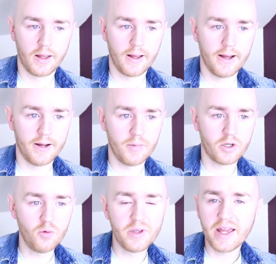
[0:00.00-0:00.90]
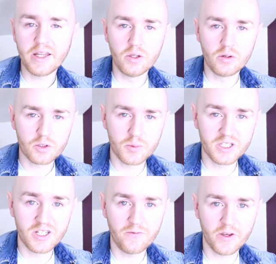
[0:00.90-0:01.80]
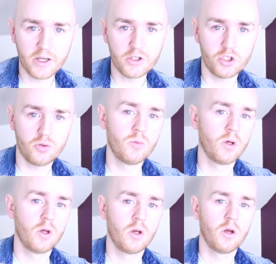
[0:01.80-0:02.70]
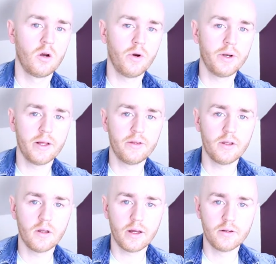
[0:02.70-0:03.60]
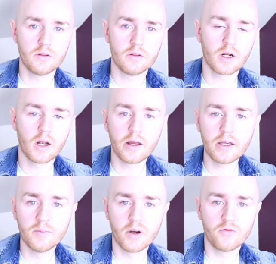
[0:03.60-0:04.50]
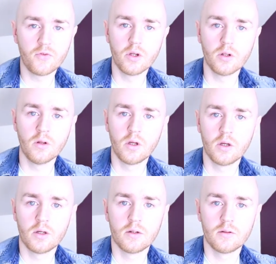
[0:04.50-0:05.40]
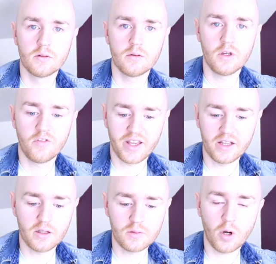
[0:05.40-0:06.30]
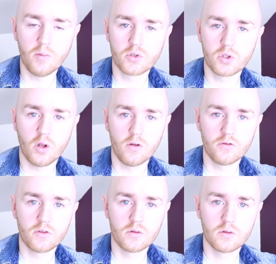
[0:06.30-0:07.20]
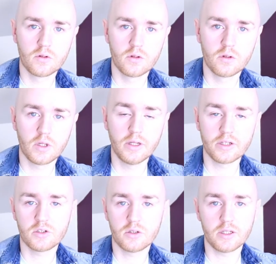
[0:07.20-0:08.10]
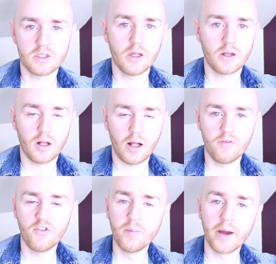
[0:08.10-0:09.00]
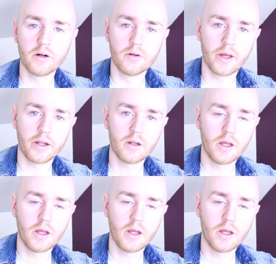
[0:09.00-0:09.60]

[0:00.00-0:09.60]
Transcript: Um, it could be any specific issue, right? And, and the client might feel, if I get this problem solved, then that's, that's it, I'll, I'll feel better then.